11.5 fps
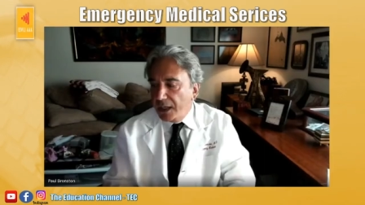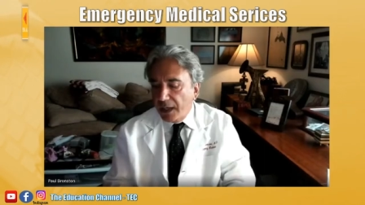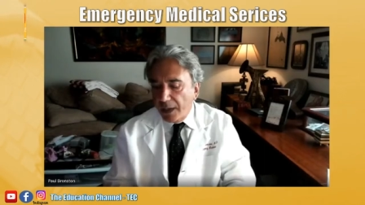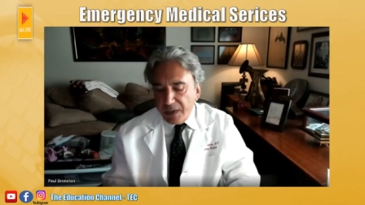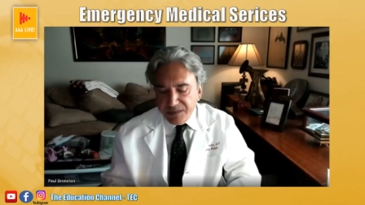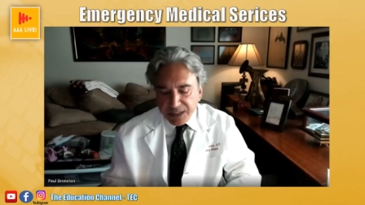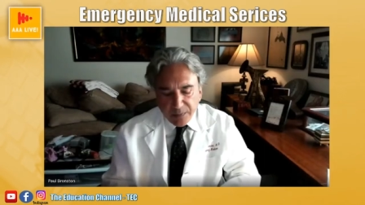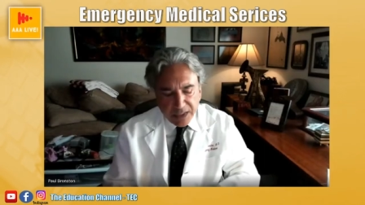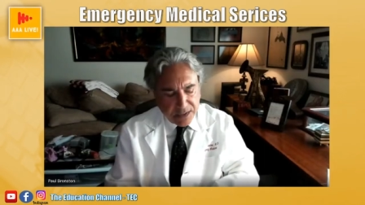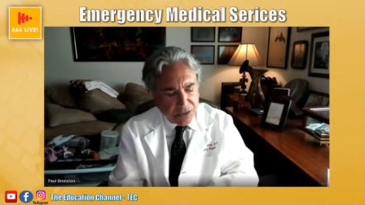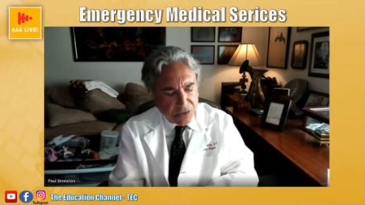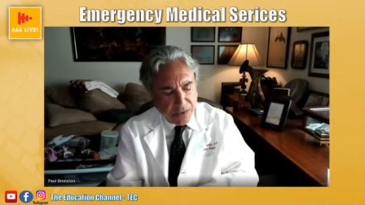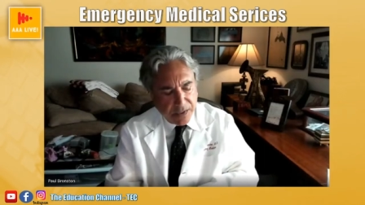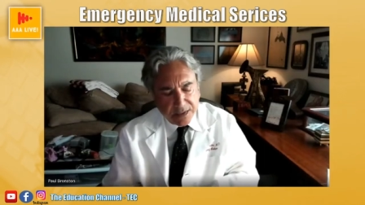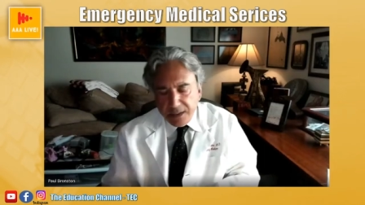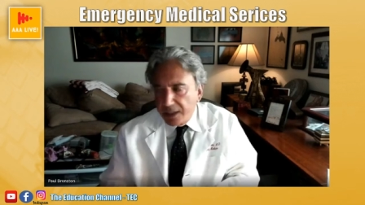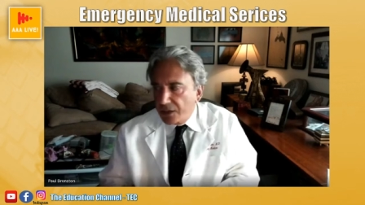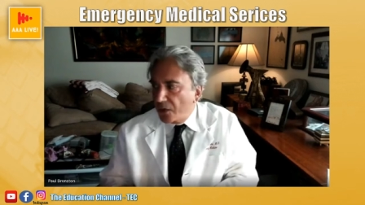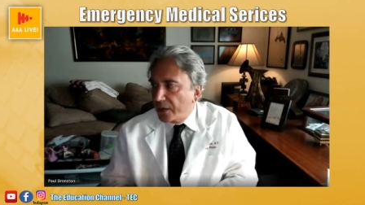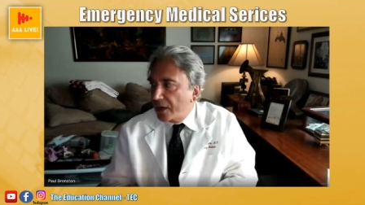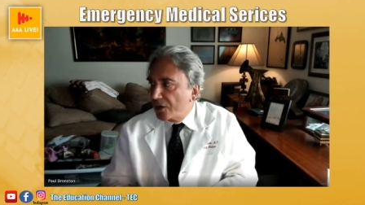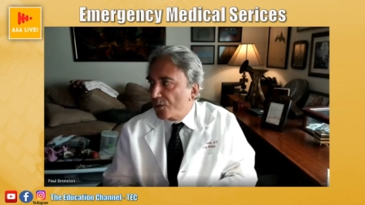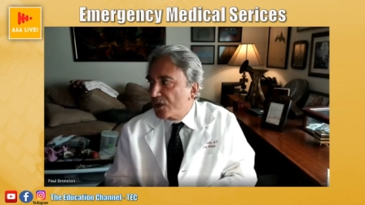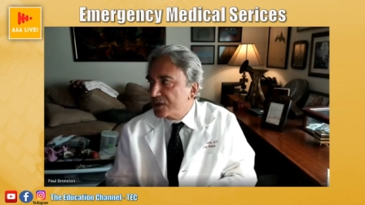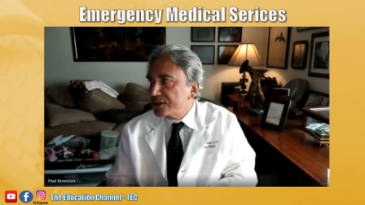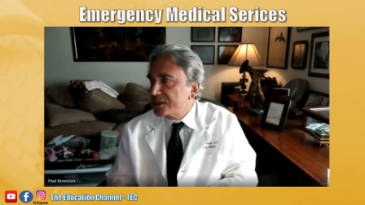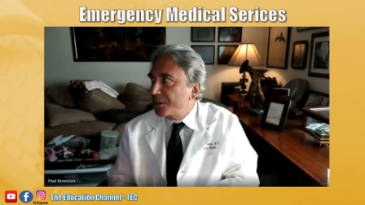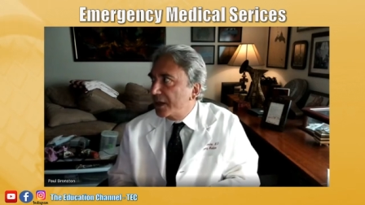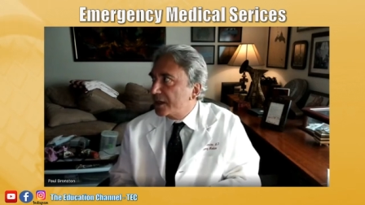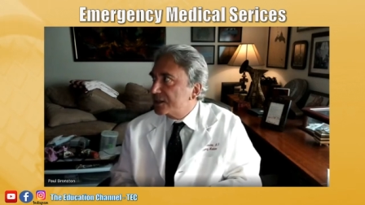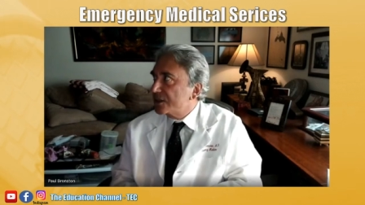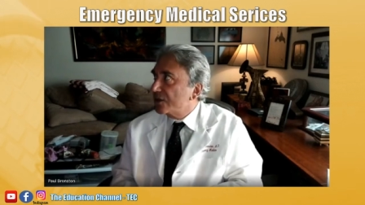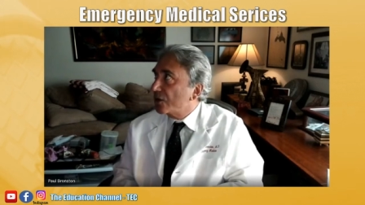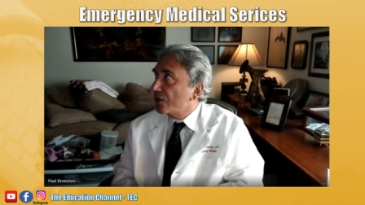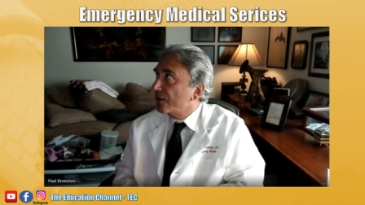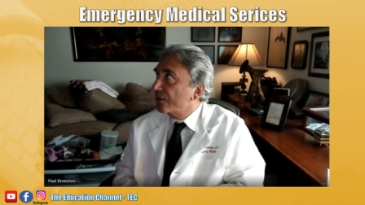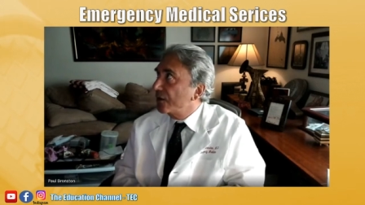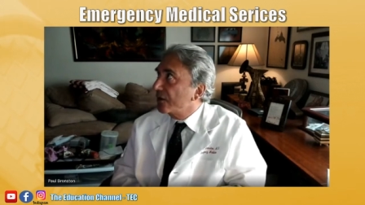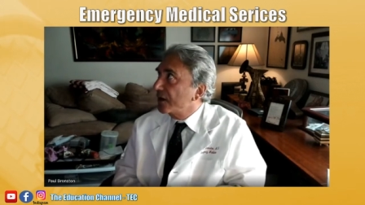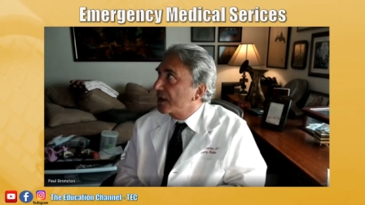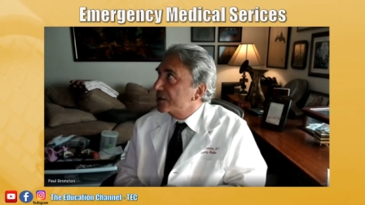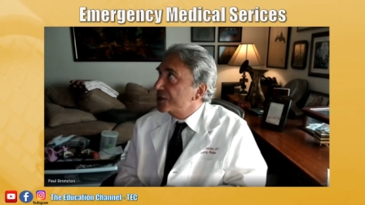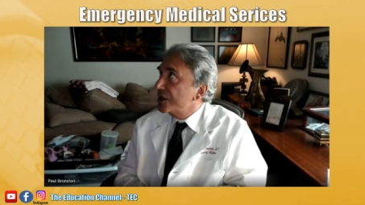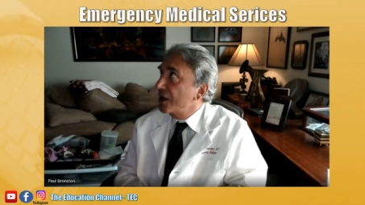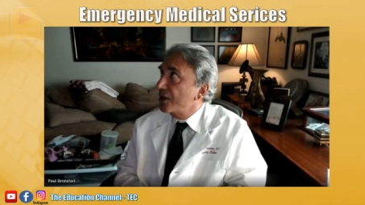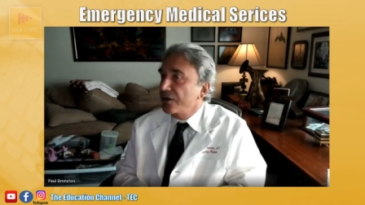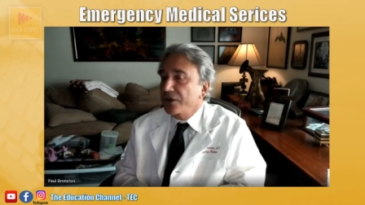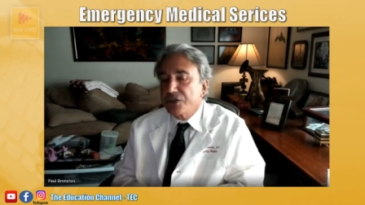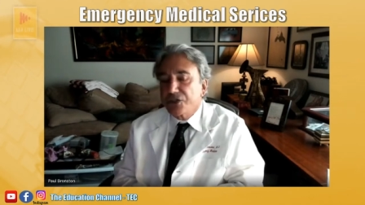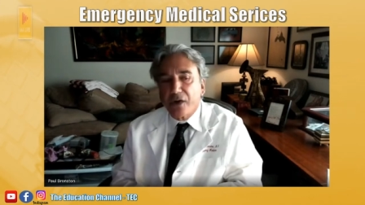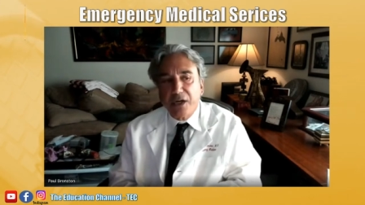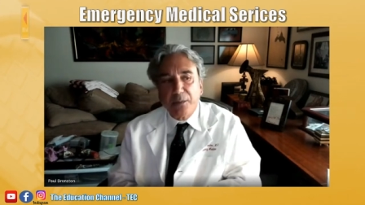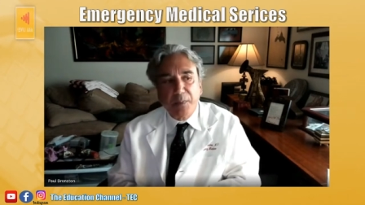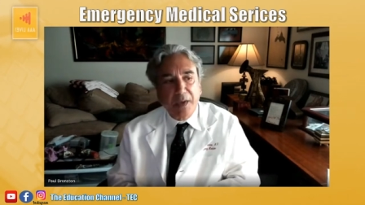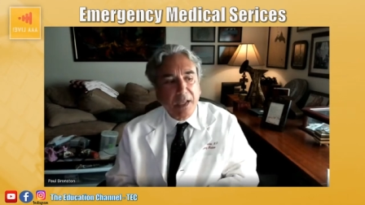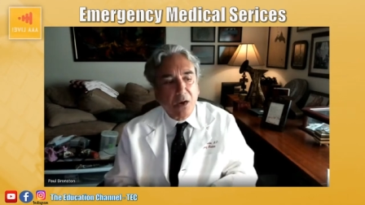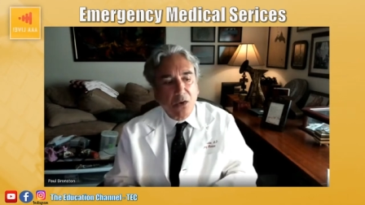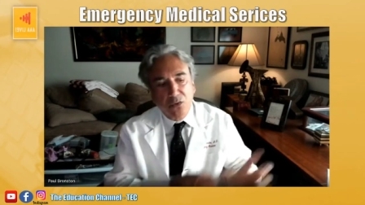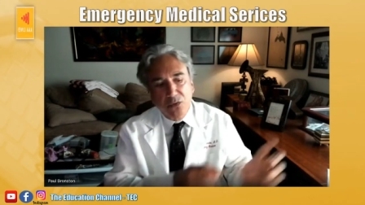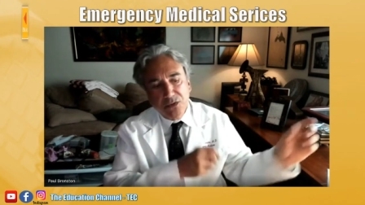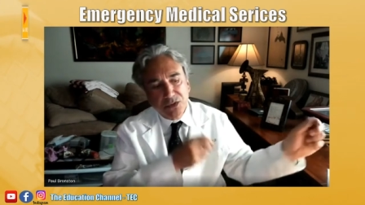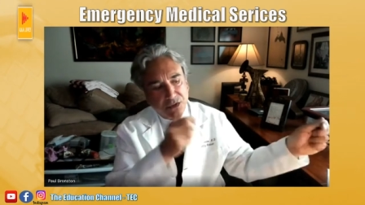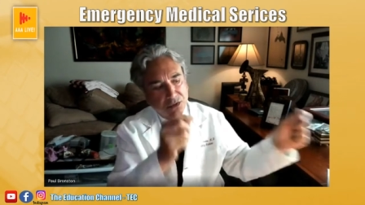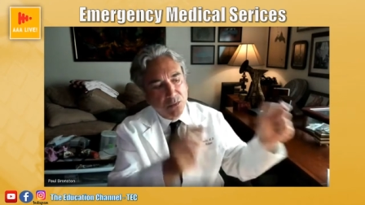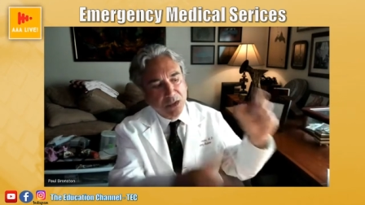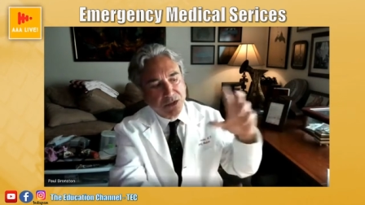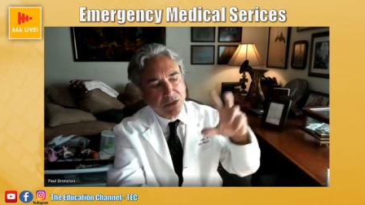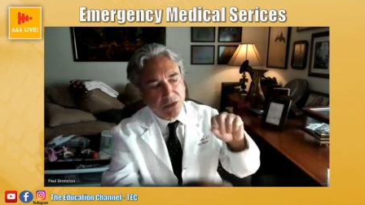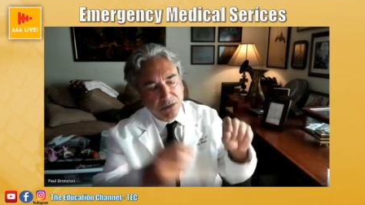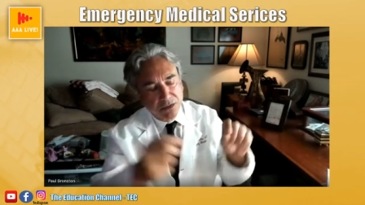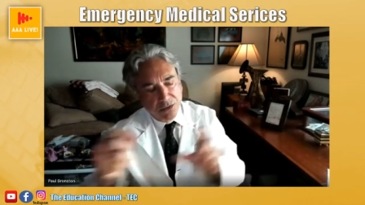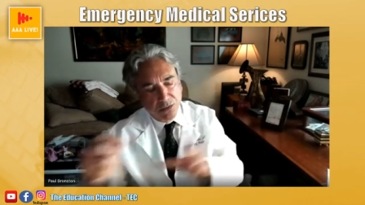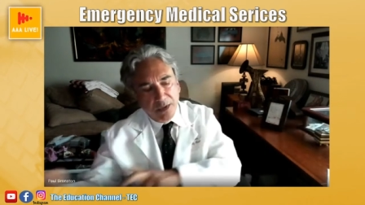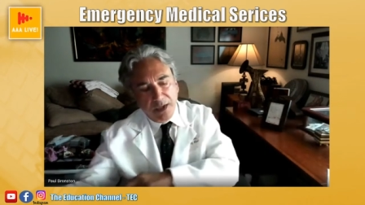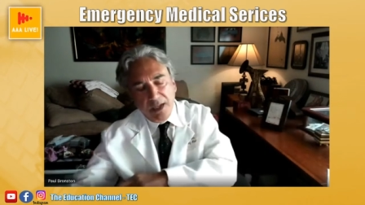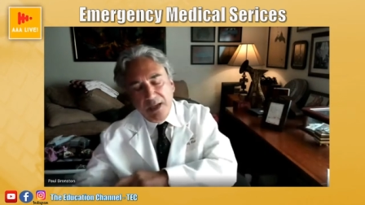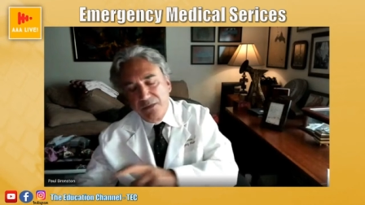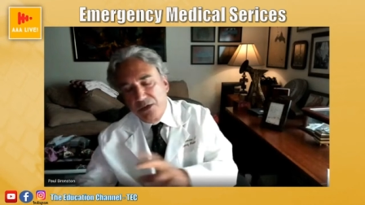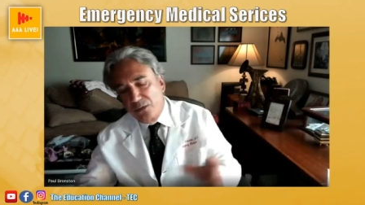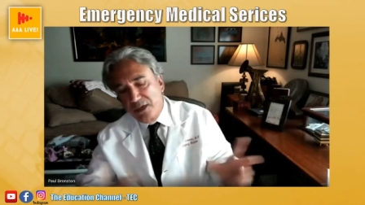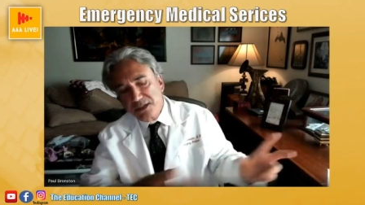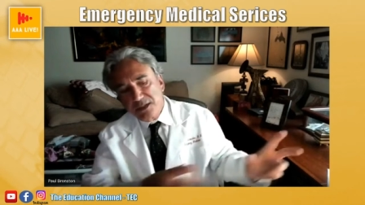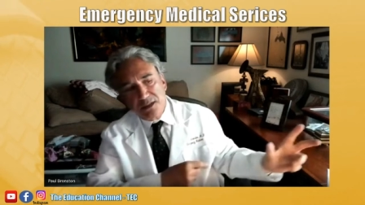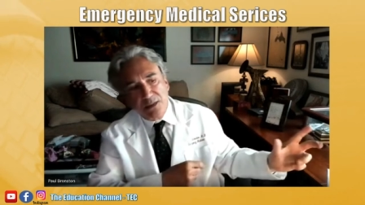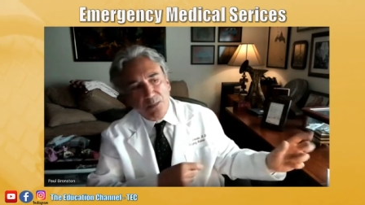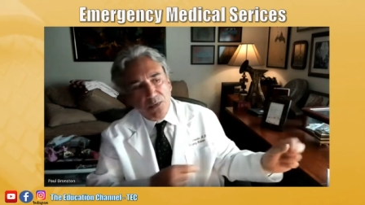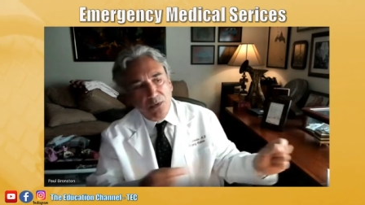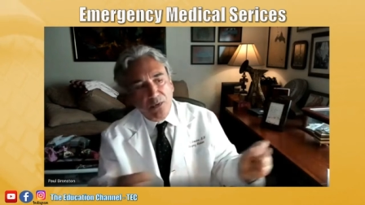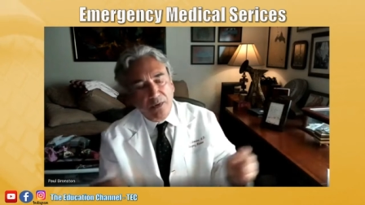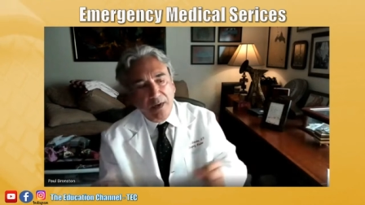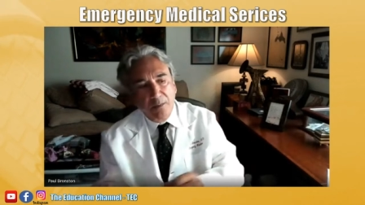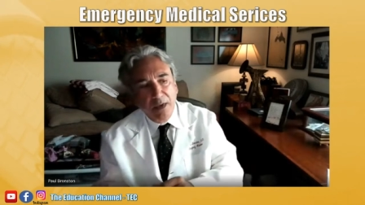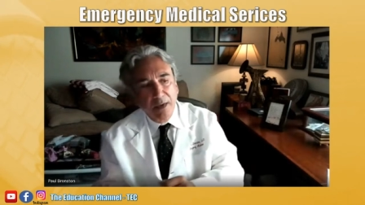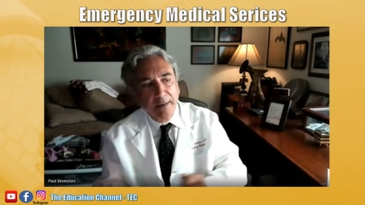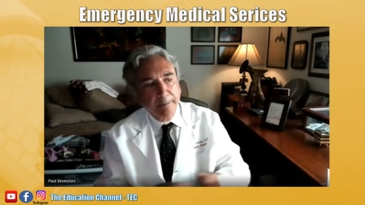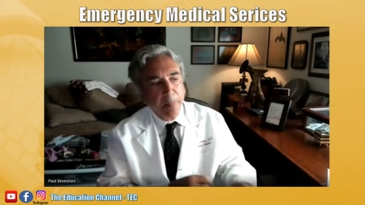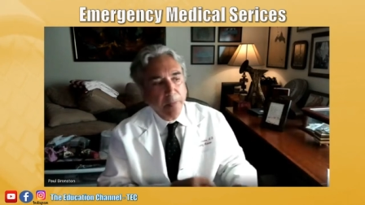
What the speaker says: I mean, if somebody's interested in going into emergency medicine, or if you're an educator and you're trying to pick out what students you want to have in your residency program, you